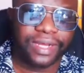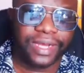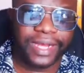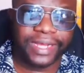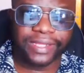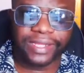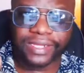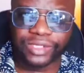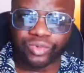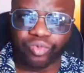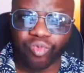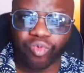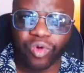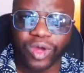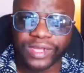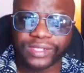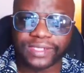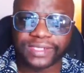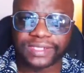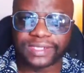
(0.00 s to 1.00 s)
And there's
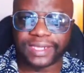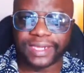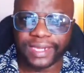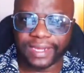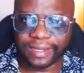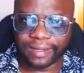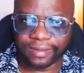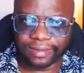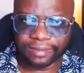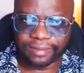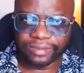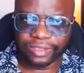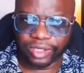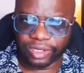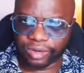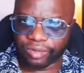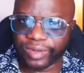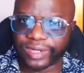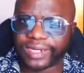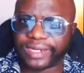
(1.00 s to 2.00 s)
one skill. You
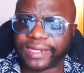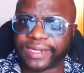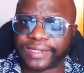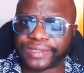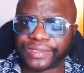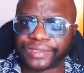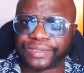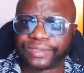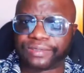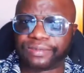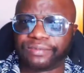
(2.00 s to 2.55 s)
know what it is?